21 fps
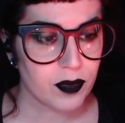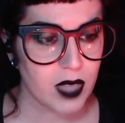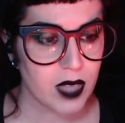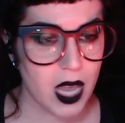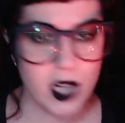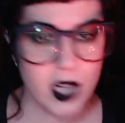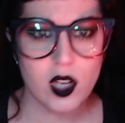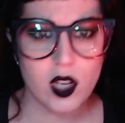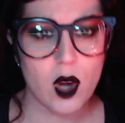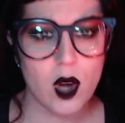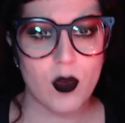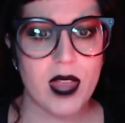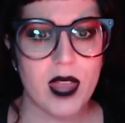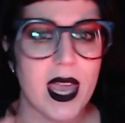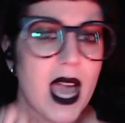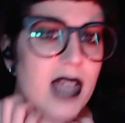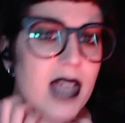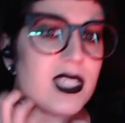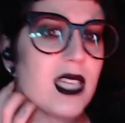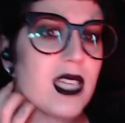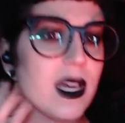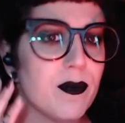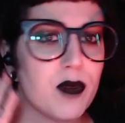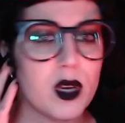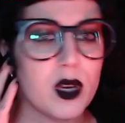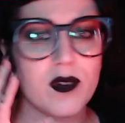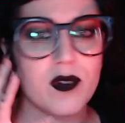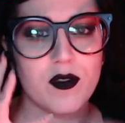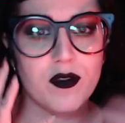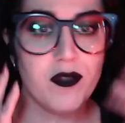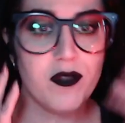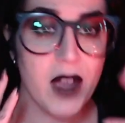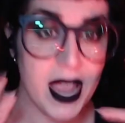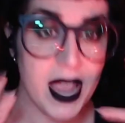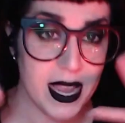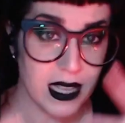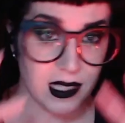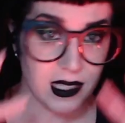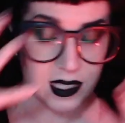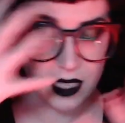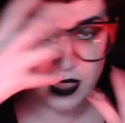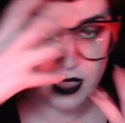and you know they had to put
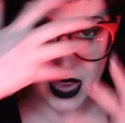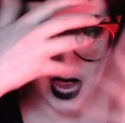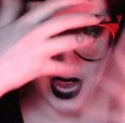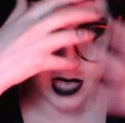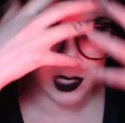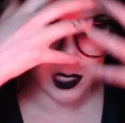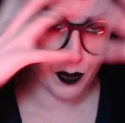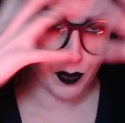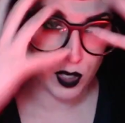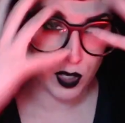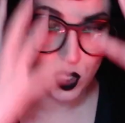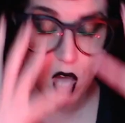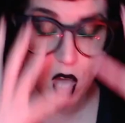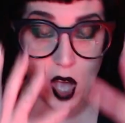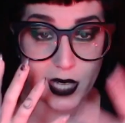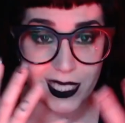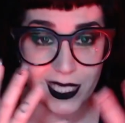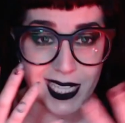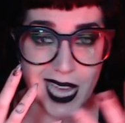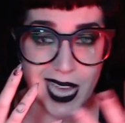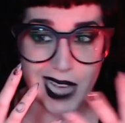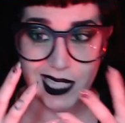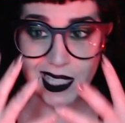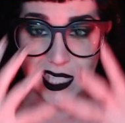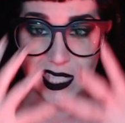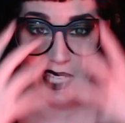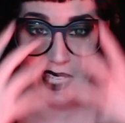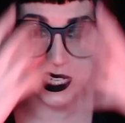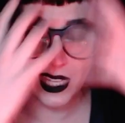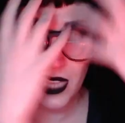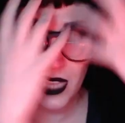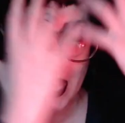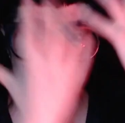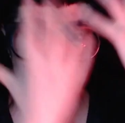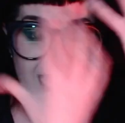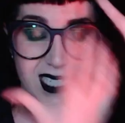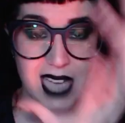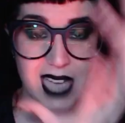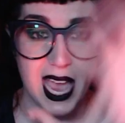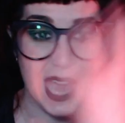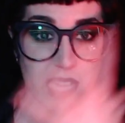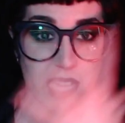veins and they had to put contacts in and they had
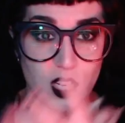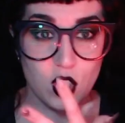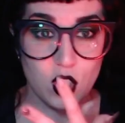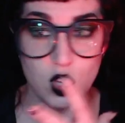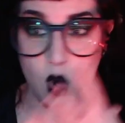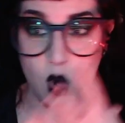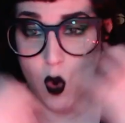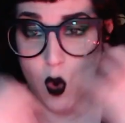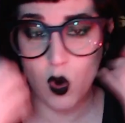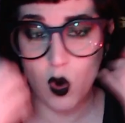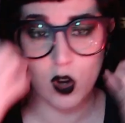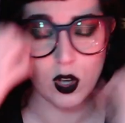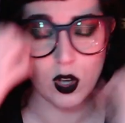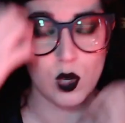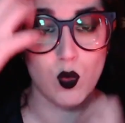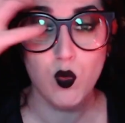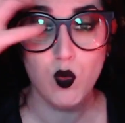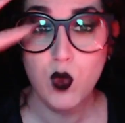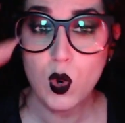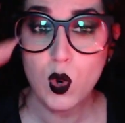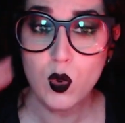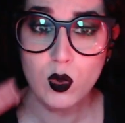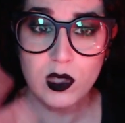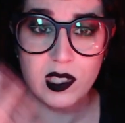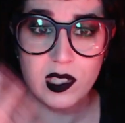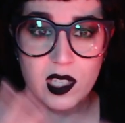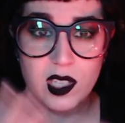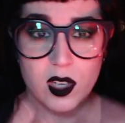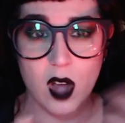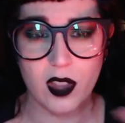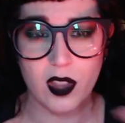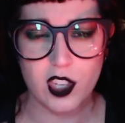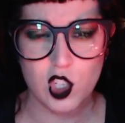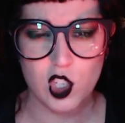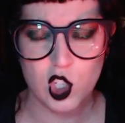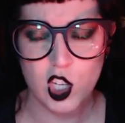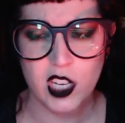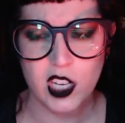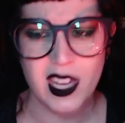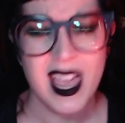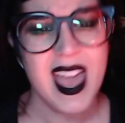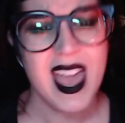to add gore and wounds and all this
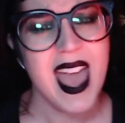shit